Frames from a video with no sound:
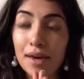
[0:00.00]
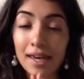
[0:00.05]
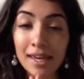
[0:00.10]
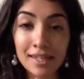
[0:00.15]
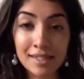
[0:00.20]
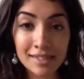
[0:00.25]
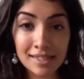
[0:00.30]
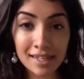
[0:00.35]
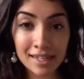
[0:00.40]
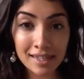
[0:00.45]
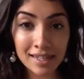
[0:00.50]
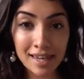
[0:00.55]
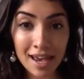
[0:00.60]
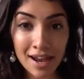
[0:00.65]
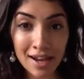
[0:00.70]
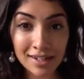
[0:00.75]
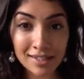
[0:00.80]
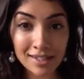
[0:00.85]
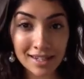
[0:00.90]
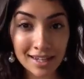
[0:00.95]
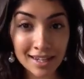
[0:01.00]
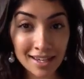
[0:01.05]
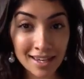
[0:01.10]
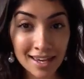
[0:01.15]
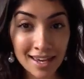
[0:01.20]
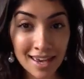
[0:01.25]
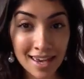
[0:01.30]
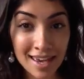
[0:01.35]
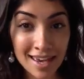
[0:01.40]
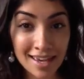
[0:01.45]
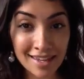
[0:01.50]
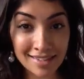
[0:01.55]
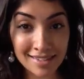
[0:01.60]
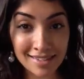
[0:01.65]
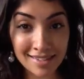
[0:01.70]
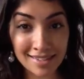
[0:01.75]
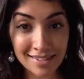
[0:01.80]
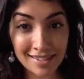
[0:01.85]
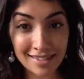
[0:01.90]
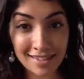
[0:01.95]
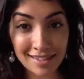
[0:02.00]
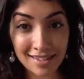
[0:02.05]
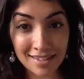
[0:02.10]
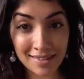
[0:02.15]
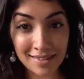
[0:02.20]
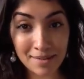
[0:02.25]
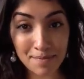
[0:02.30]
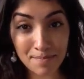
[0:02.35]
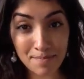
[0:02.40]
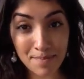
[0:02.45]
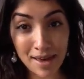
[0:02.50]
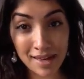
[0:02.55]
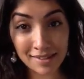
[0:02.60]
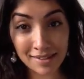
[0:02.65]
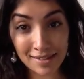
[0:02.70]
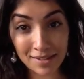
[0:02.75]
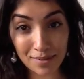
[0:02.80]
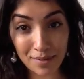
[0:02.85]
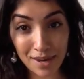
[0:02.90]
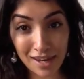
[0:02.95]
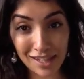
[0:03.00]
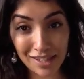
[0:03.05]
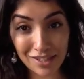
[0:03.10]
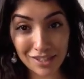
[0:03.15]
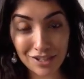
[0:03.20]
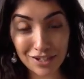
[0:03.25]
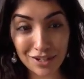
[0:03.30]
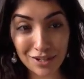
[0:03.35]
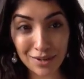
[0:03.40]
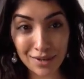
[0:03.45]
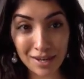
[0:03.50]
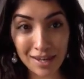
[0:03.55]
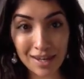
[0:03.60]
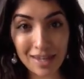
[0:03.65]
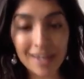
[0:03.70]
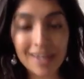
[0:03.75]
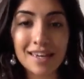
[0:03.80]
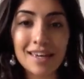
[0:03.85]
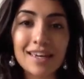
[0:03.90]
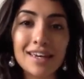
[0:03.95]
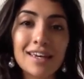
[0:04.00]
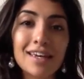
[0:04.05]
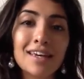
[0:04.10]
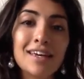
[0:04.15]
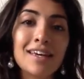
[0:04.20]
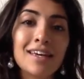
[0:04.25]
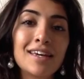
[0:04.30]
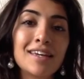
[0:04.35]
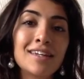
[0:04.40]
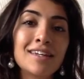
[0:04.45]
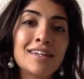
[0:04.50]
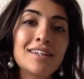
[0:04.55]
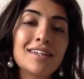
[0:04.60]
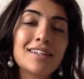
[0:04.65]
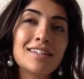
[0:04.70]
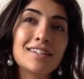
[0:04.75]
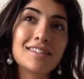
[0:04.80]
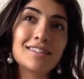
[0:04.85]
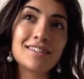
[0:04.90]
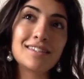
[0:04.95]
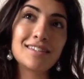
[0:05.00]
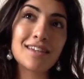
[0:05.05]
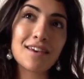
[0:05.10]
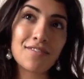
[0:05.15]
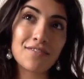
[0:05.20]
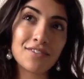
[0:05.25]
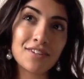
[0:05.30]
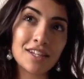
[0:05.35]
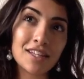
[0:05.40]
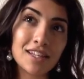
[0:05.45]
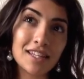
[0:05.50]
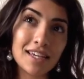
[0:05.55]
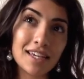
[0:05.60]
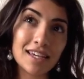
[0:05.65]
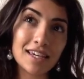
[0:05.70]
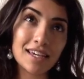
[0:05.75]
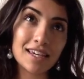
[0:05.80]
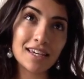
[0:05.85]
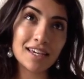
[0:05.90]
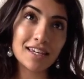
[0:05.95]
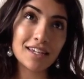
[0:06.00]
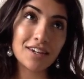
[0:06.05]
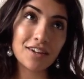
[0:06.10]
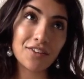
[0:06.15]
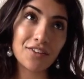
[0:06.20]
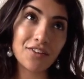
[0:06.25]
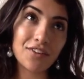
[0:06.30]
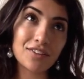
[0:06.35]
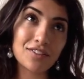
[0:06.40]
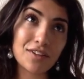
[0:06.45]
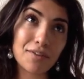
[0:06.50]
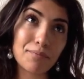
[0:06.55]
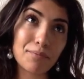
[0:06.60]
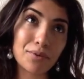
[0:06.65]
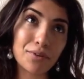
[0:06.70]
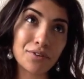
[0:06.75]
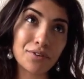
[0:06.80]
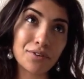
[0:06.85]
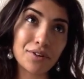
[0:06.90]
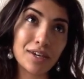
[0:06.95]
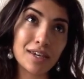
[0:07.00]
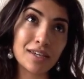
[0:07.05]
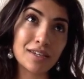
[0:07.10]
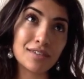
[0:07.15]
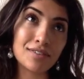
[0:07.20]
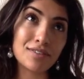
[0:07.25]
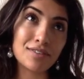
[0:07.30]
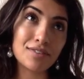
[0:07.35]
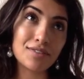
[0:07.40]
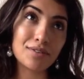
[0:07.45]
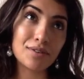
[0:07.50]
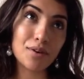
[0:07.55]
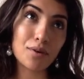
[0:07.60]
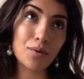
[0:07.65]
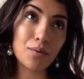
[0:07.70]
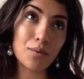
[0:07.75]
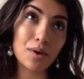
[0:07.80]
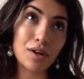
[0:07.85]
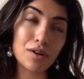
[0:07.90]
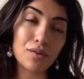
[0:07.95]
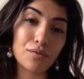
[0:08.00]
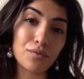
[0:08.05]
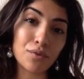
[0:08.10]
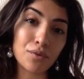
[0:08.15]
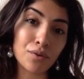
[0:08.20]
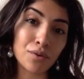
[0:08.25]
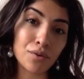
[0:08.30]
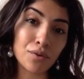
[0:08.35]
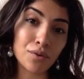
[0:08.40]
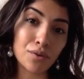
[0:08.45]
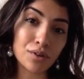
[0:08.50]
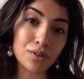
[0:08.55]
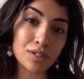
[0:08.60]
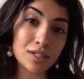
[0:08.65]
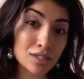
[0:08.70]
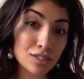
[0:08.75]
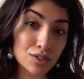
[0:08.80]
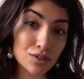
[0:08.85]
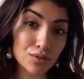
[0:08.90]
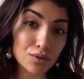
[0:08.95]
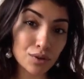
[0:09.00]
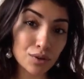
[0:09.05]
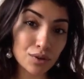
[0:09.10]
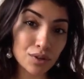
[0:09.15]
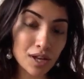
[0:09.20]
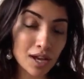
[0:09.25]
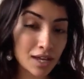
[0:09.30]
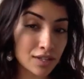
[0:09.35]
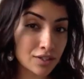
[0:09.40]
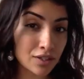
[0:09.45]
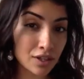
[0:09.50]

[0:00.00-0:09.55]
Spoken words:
Hinting at the character is the best way to do it. Definitely another example is I went up for a Disney role, had